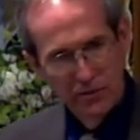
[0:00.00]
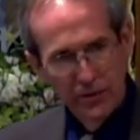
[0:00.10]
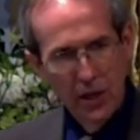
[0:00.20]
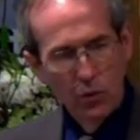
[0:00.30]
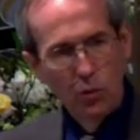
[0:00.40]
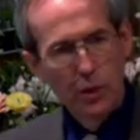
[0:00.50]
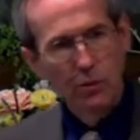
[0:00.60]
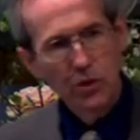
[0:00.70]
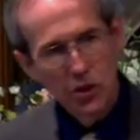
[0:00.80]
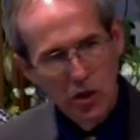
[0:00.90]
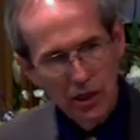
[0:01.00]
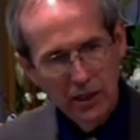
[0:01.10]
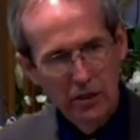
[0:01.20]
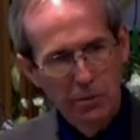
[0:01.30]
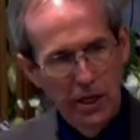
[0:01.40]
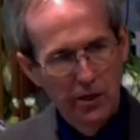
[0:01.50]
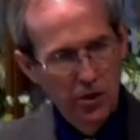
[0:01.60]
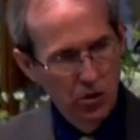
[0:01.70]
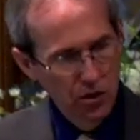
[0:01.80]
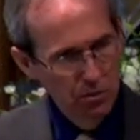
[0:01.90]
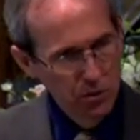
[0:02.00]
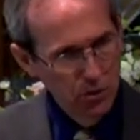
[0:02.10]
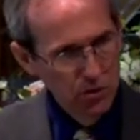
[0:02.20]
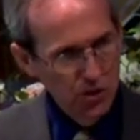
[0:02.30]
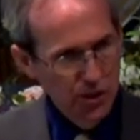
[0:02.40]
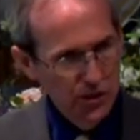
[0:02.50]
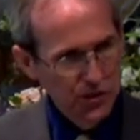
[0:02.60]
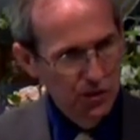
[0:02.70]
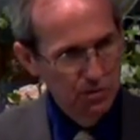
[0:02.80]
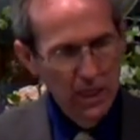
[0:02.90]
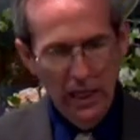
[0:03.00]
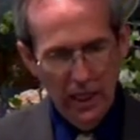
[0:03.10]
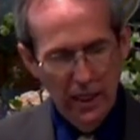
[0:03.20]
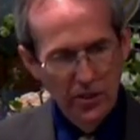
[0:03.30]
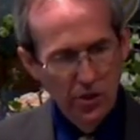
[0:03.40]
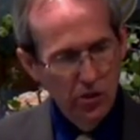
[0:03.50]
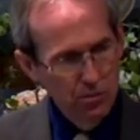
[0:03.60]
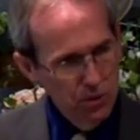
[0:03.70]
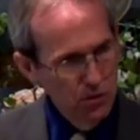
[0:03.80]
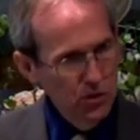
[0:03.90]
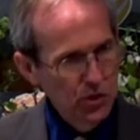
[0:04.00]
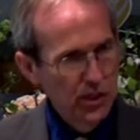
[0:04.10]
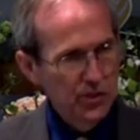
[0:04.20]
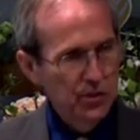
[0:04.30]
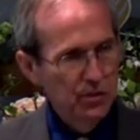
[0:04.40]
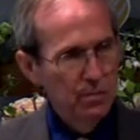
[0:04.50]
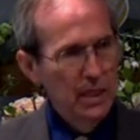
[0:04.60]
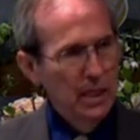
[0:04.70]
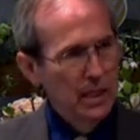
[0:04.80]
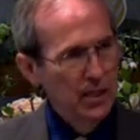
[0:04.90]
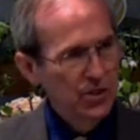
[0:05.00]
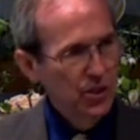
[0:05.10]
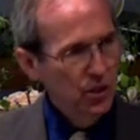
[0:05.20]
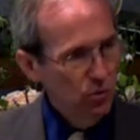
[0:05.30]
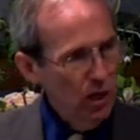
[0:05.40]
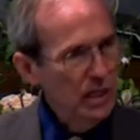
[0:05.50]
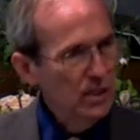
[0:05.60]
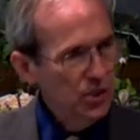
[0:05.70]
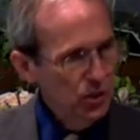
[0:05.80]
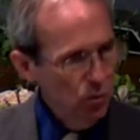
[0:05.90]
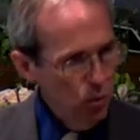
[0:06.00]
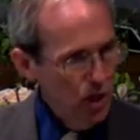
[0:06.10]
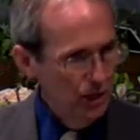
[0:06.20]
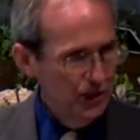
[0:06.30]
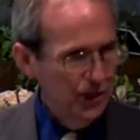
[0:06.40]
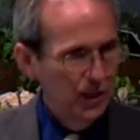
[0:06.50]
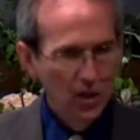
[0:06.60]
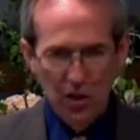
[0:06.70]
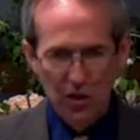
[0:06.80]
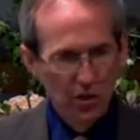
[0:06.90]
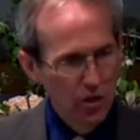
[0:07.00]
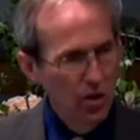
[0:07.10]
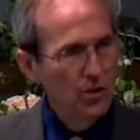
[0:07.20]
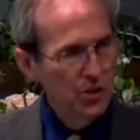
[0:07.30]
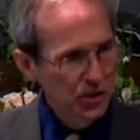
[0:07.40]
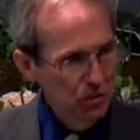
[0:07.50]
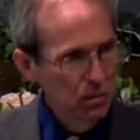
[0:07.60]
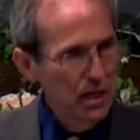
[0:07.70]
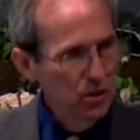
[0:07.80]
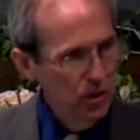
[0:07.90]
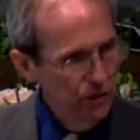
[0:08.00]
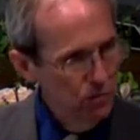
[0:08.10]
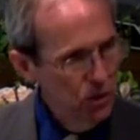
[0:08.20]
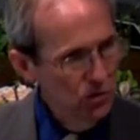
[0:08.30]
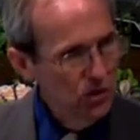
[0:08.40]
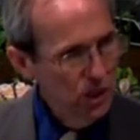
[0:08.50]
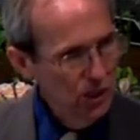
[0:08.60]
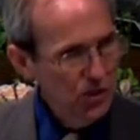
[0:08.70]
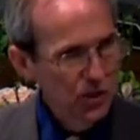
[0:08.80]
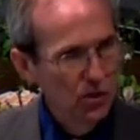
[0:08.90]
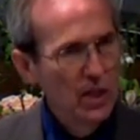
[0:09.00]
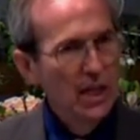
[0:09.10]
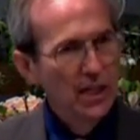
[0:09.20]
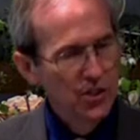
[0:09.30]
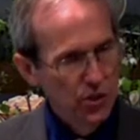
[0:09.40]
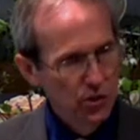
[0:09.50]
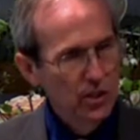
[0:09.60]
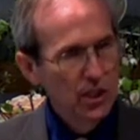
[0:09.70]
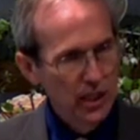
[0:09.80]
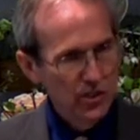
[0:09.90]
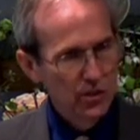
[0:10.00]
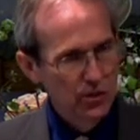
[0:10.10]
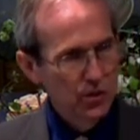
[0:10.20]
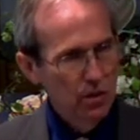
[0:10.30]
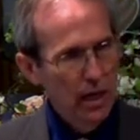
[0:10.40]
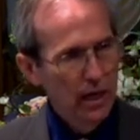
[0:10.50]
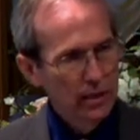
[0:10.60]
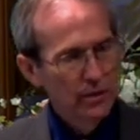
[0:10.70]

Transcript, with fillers: when we were talking about your immune system, and your immune system is the greatest quantity or the largest amount of immune tissue is your intestinal tract.